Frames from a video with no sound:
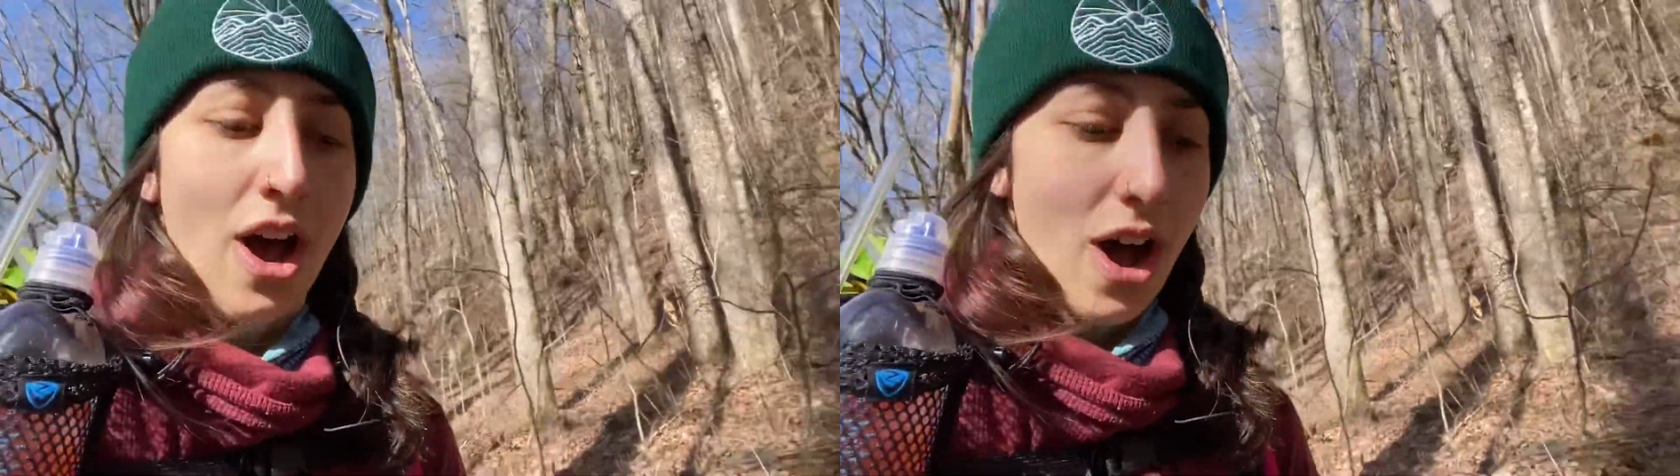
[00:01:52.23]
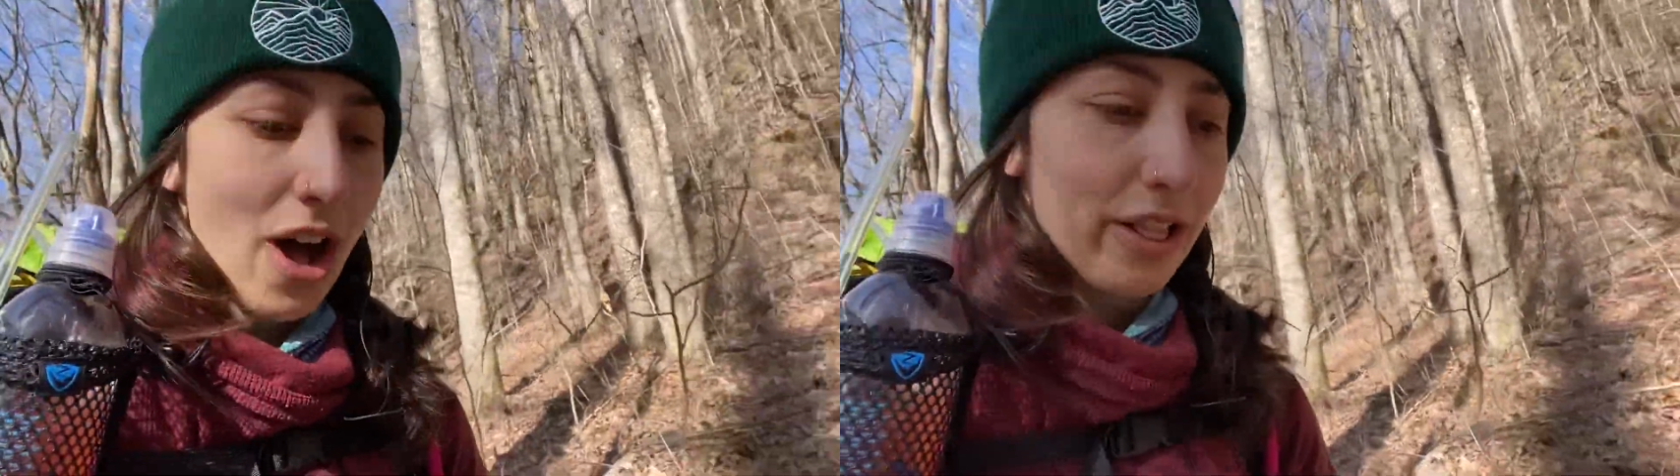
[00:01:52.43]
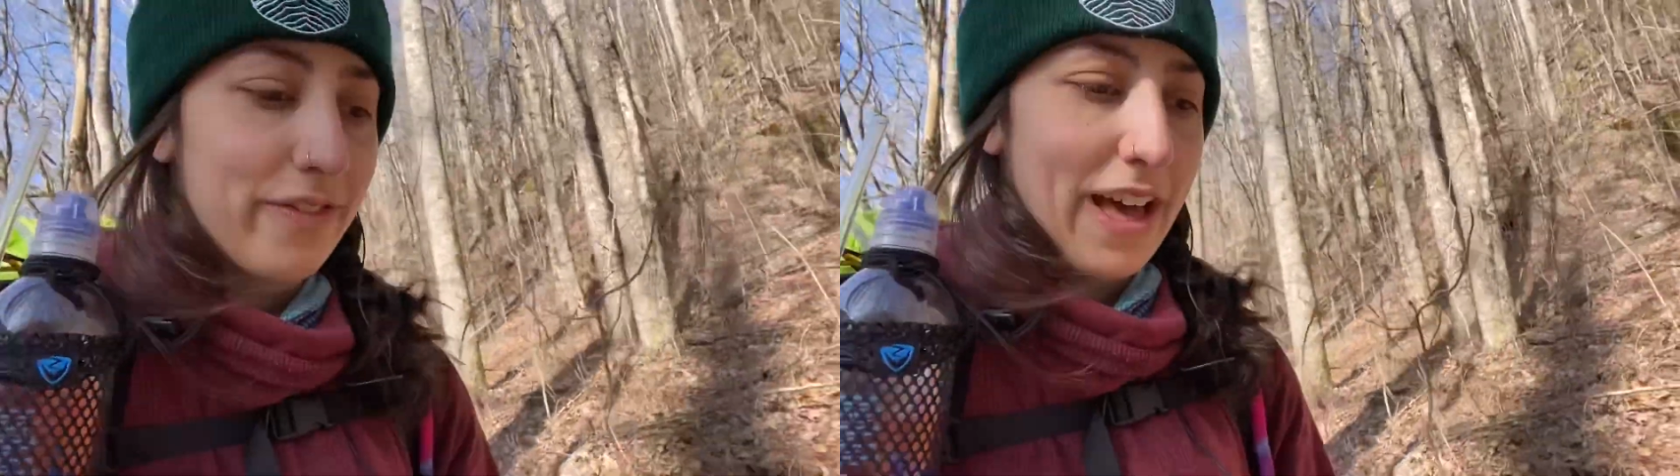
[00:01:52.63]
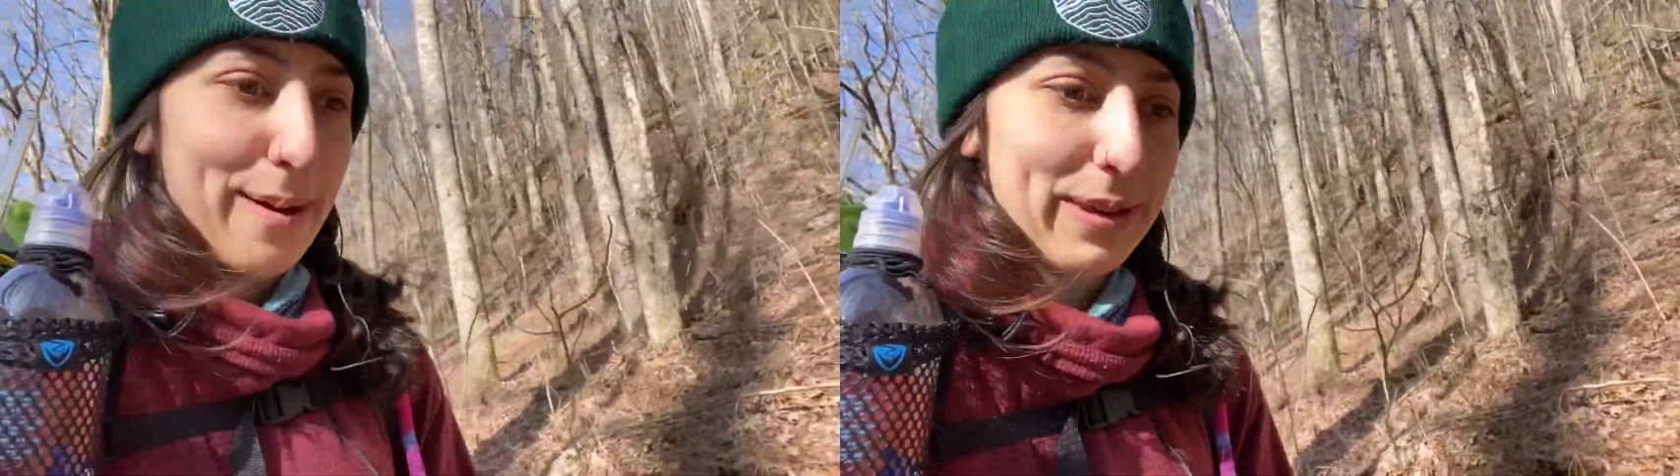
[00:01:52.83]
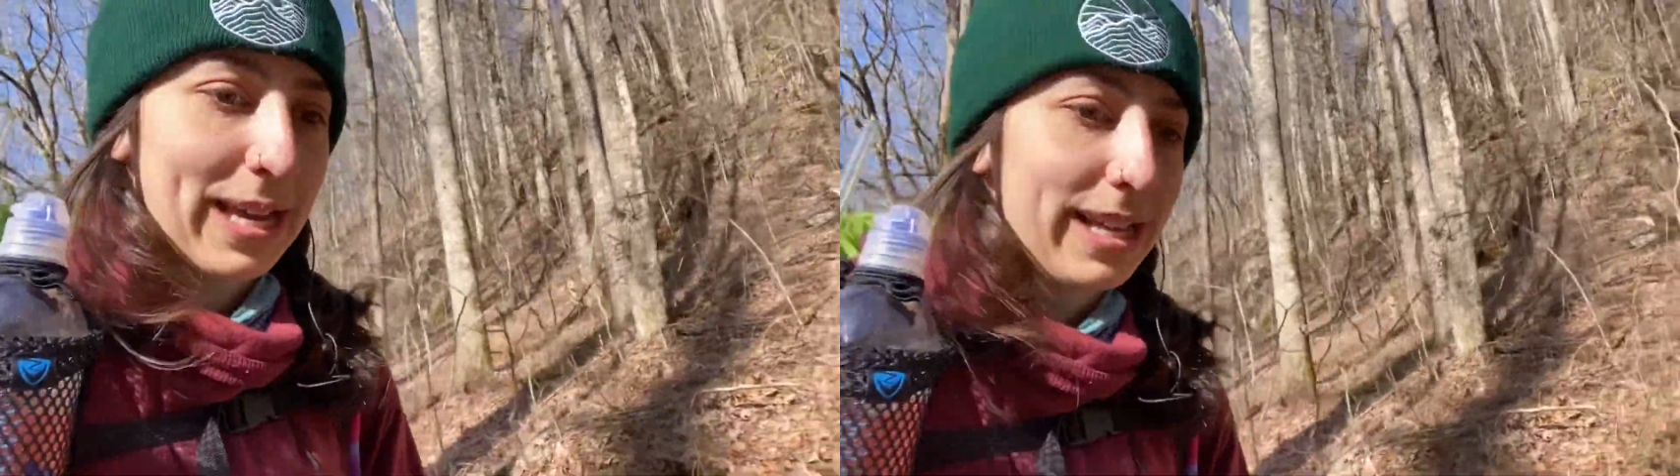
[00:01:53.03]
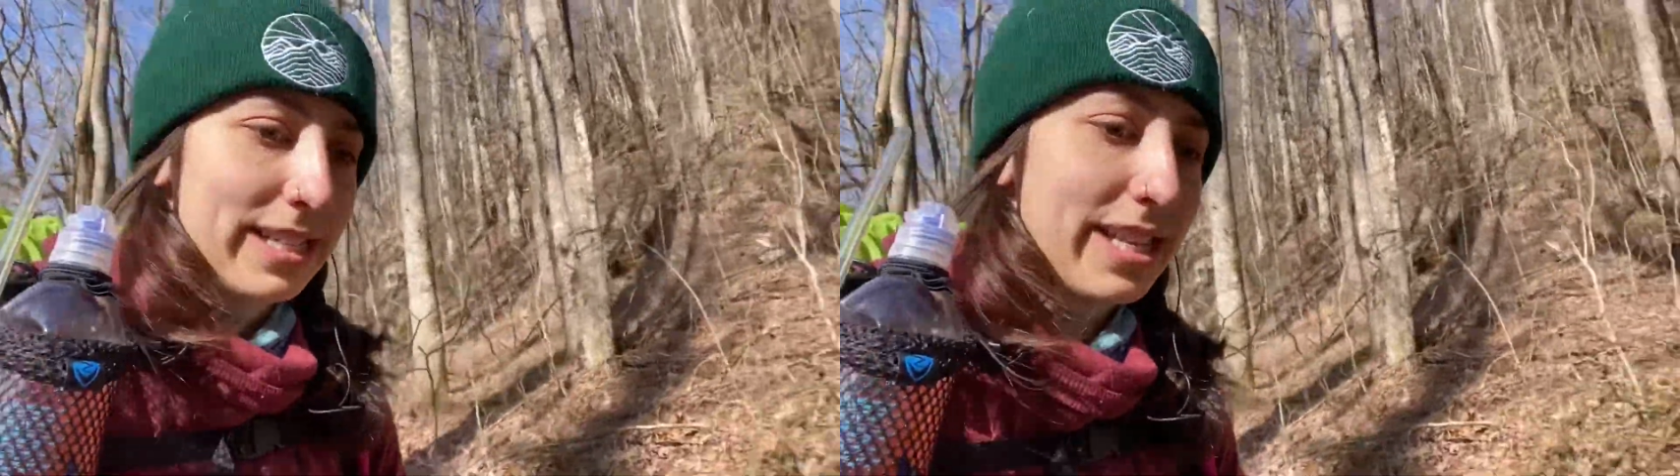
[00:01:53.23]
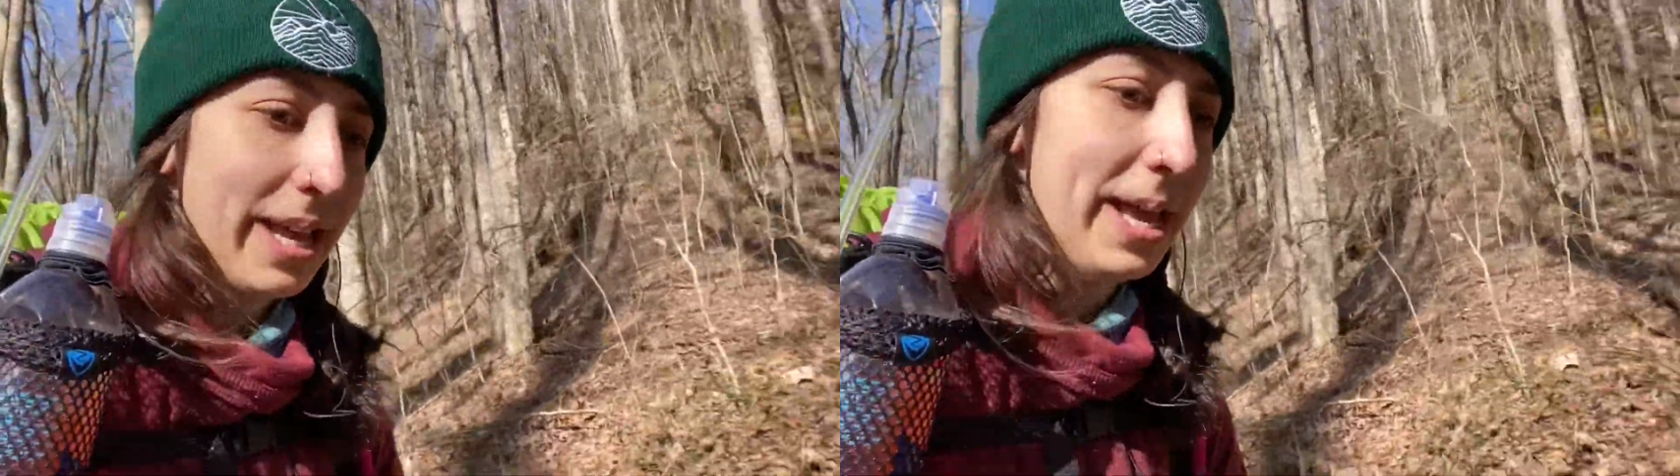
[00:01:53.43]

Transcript: all of that because